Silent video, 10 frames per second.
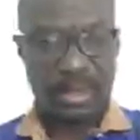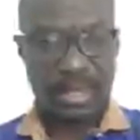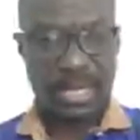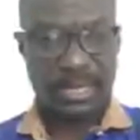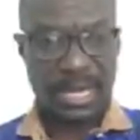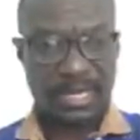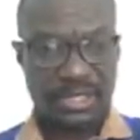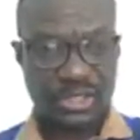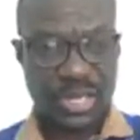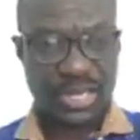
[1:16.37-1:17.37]
Let
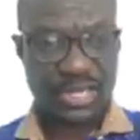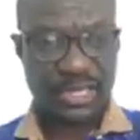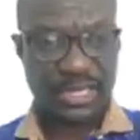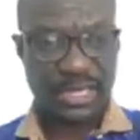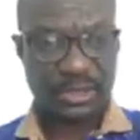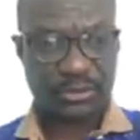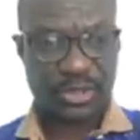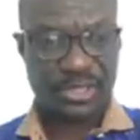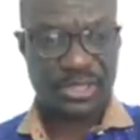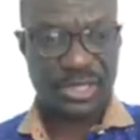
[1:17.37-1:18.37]
understanding
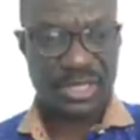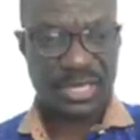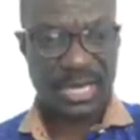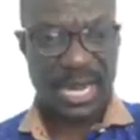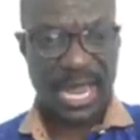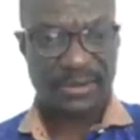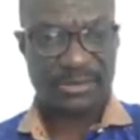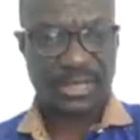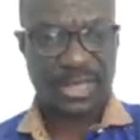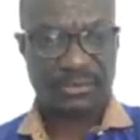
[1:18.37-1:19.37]
increase in their
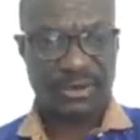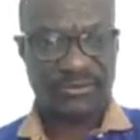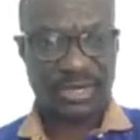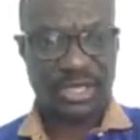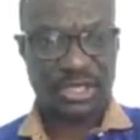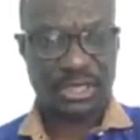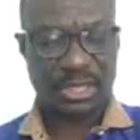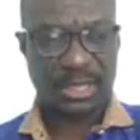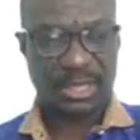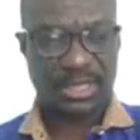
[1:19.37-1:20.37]
lives. Let revelation
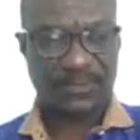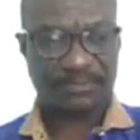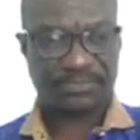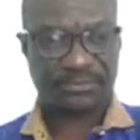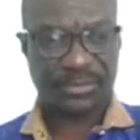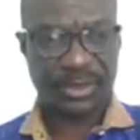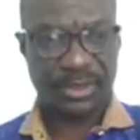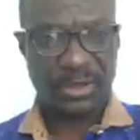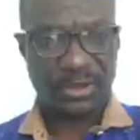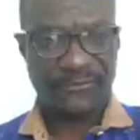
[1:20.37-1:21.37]
knowledge
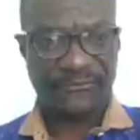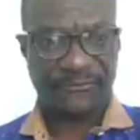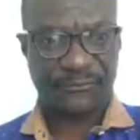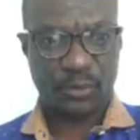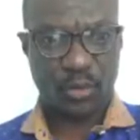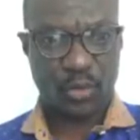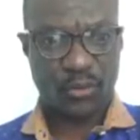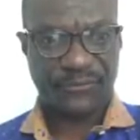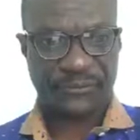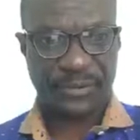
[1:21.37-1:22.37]

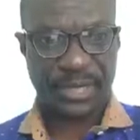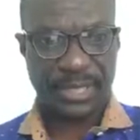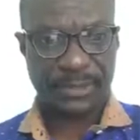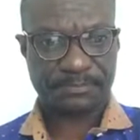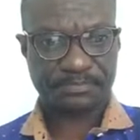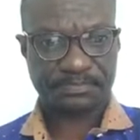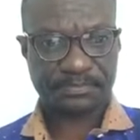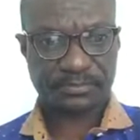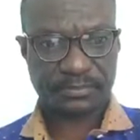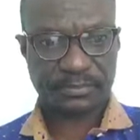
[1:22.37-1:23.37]
flow freely
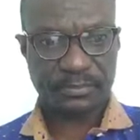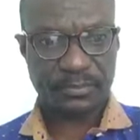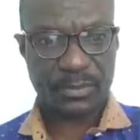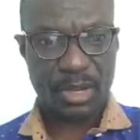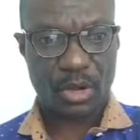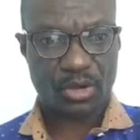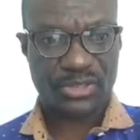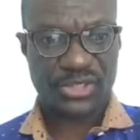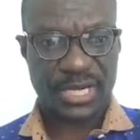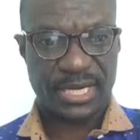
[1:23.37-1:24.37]

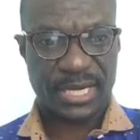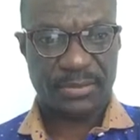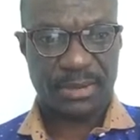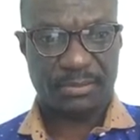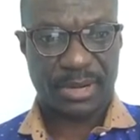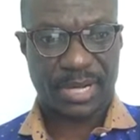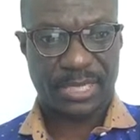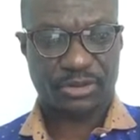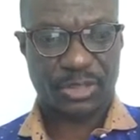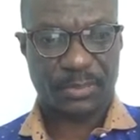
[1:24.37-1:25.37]
concerning them and bring
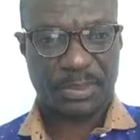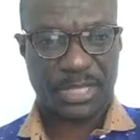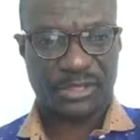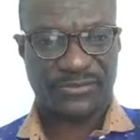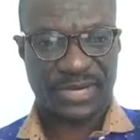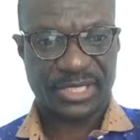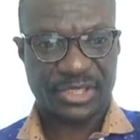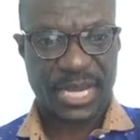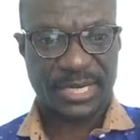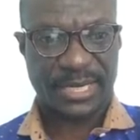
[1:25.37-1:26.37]
us to the place of
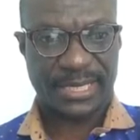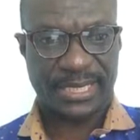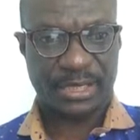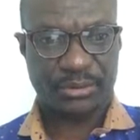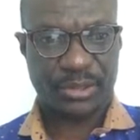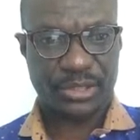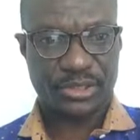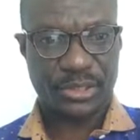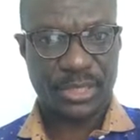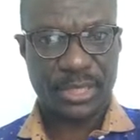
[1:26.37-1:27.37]
understanding and
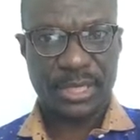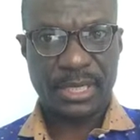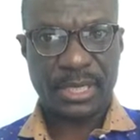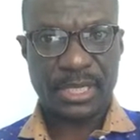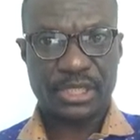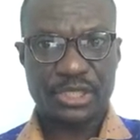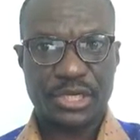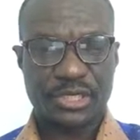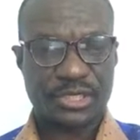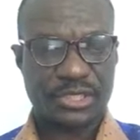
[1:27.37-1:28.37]
increase. In
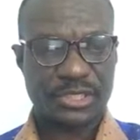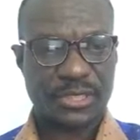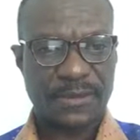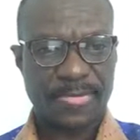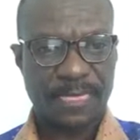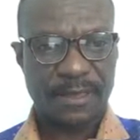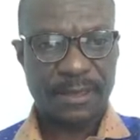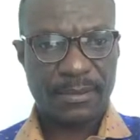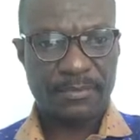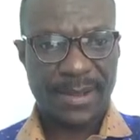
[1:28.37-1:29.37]
Jesus'
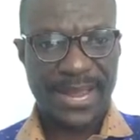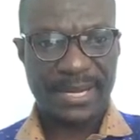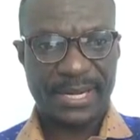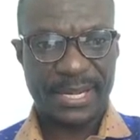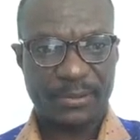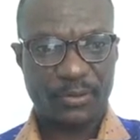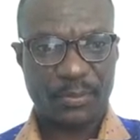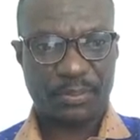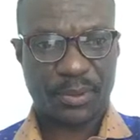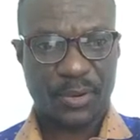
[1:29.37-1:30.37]
mighty name
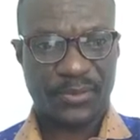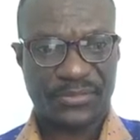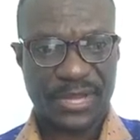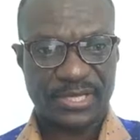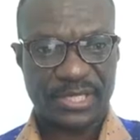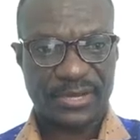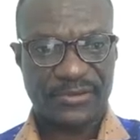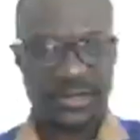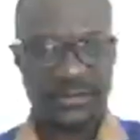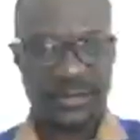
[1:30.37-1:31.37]
we pray with
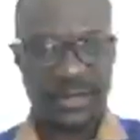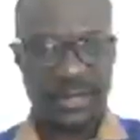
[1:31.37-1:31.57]
thanksgiving.